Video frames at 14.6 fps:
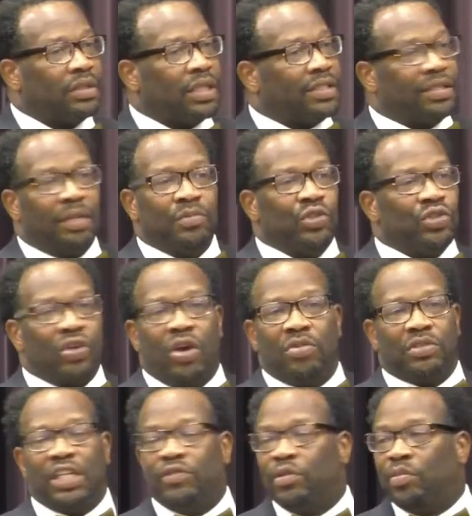But some you saw
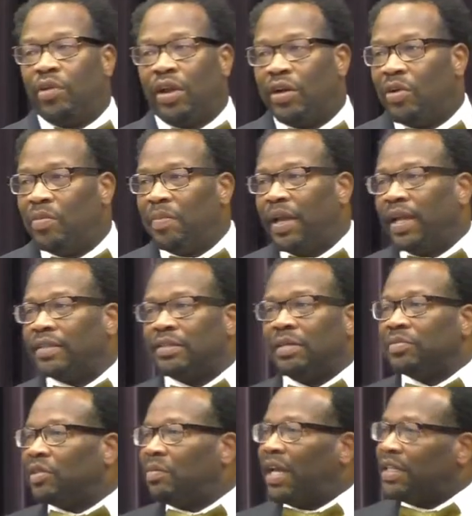on TV brought it on back.
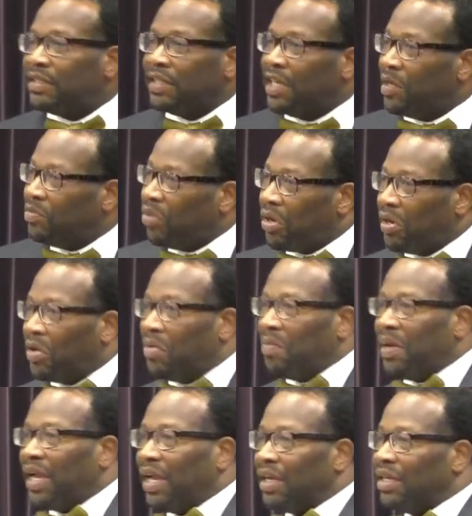Some somebody said brought it on
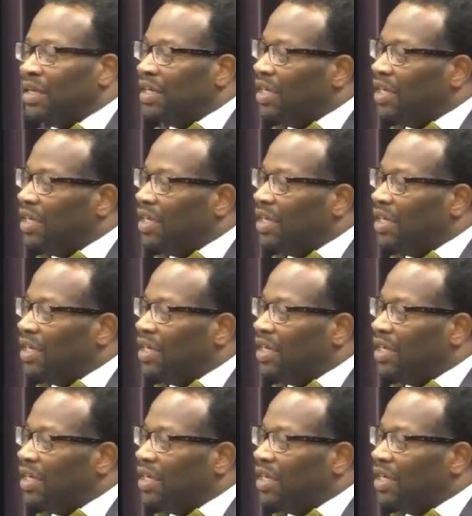back.